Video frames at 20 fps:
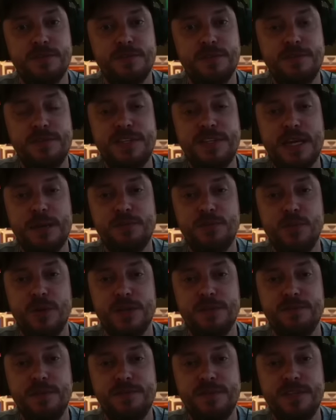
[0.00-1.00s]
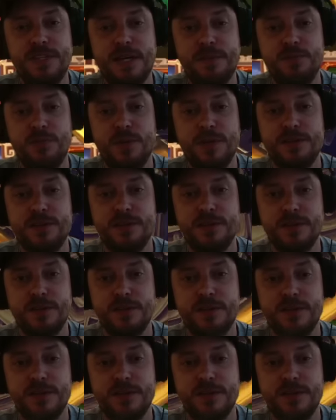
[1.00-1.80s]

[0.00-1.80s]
fifty times what? fifty times what?